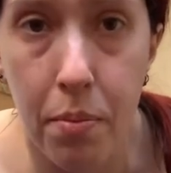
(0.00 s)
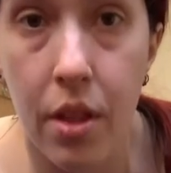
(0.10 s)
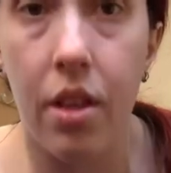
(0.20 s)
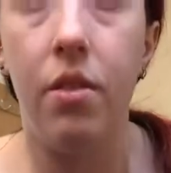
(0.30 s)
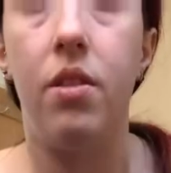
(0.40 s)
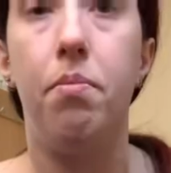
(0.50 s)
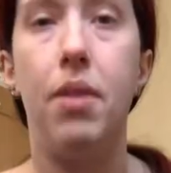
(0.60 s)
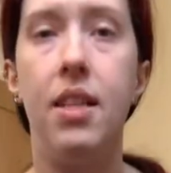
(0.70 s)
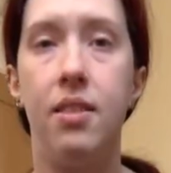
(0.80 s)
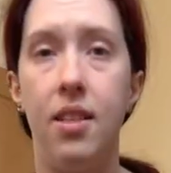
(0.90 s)
but those are the
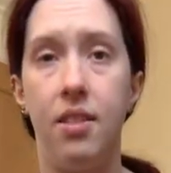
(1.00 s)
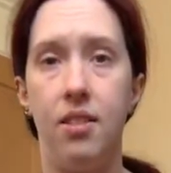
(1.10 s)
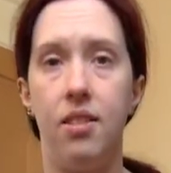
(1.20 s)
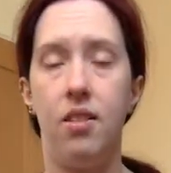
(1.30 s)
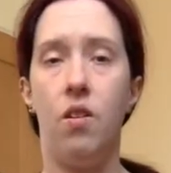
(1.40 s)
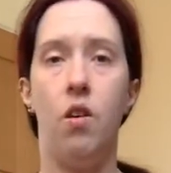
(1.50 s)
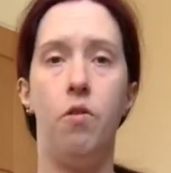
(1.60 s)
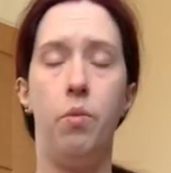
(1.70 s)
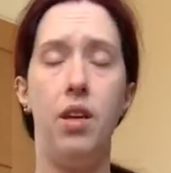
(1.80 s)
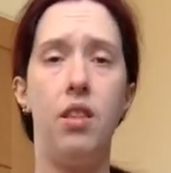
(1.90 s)
best things to start off
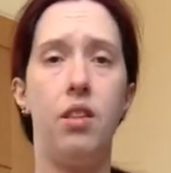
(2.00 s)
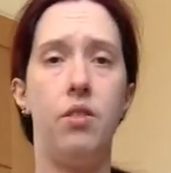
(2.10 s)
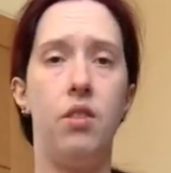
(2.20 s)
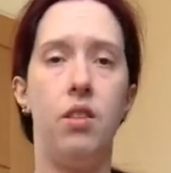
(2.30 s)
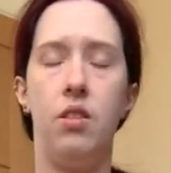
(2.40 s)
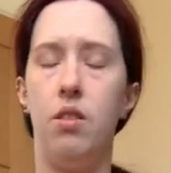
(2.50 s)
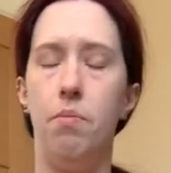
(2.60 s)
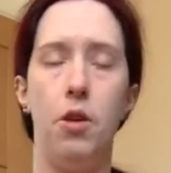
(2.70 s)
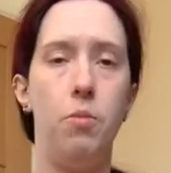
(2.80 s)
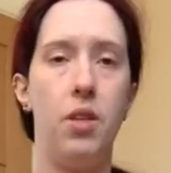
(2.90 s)
with because at the
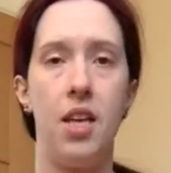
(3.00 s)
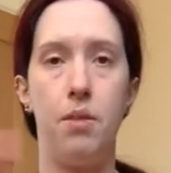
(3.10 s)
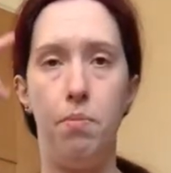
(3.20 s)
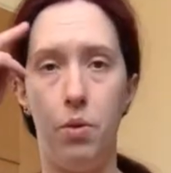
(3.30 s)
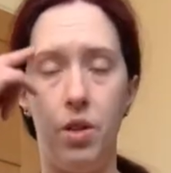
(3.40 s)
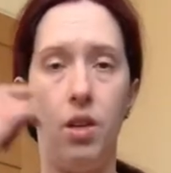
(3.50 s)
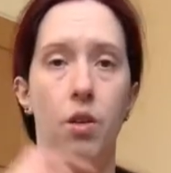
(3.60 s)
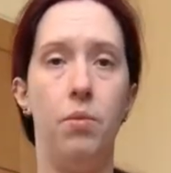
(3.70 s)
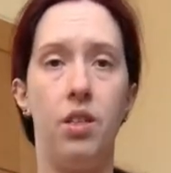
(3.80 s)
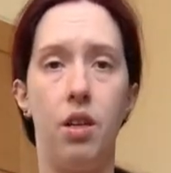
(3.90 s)
moment it's building
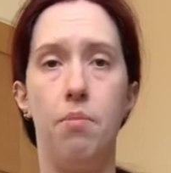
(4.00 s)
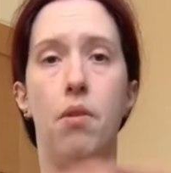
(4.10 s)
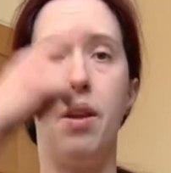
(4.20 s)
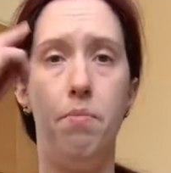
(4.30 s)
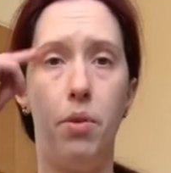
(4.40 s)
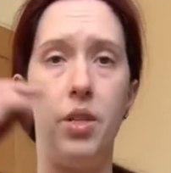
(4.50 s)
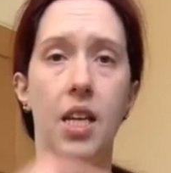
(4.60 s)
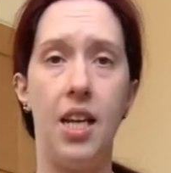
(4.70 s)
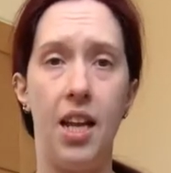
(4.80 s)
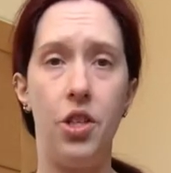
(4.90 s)
almost like a mind-body
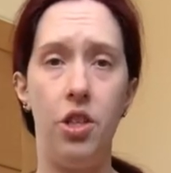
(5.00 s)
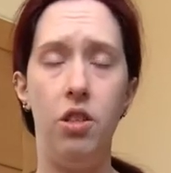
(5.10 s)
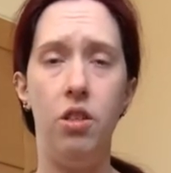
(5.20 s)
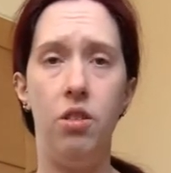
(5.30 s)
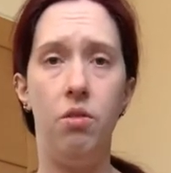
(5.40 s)
connection